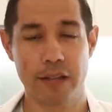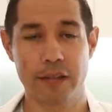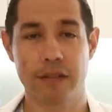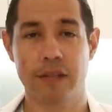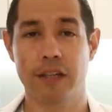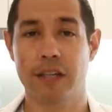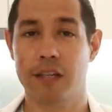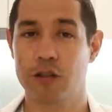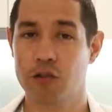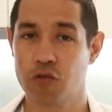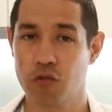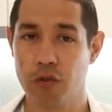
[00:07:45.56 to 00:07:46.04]

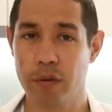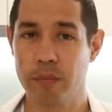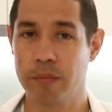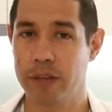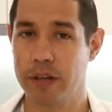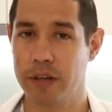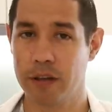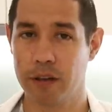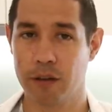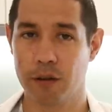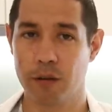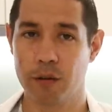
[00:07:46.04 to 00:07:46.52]
is
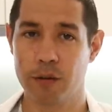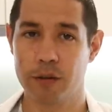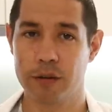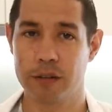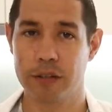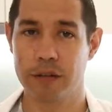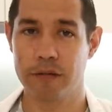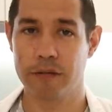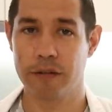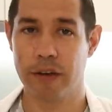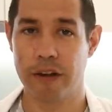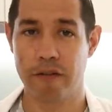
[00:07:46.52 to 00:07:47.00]
extremely
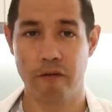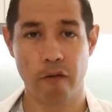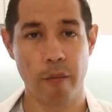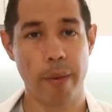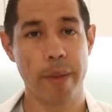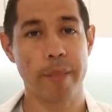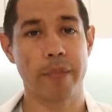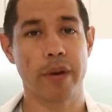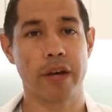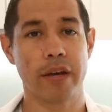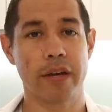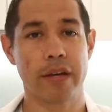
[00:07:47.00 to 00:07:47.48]
inclusive, and
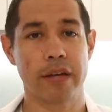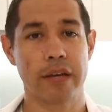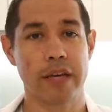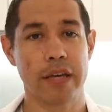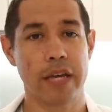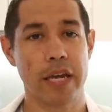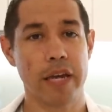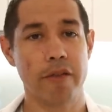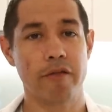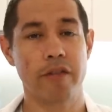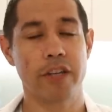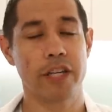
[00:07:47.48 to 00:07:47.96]
remember,
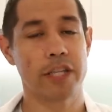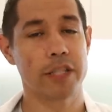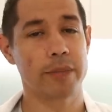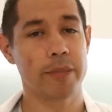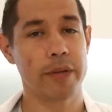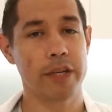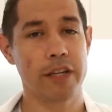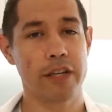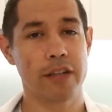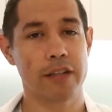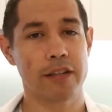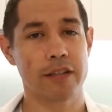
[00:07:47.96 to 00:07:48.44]
everything is
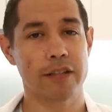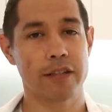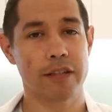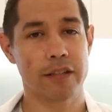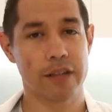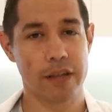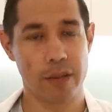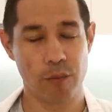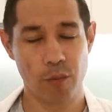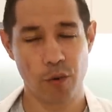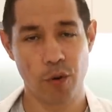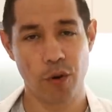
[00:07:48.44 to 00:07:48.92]

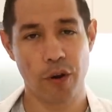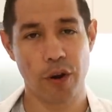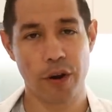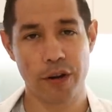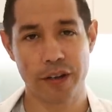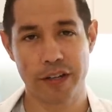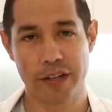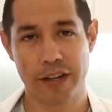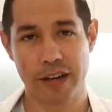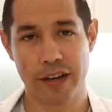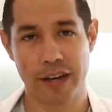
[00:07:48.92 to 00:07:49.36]
meaningless and we're all going to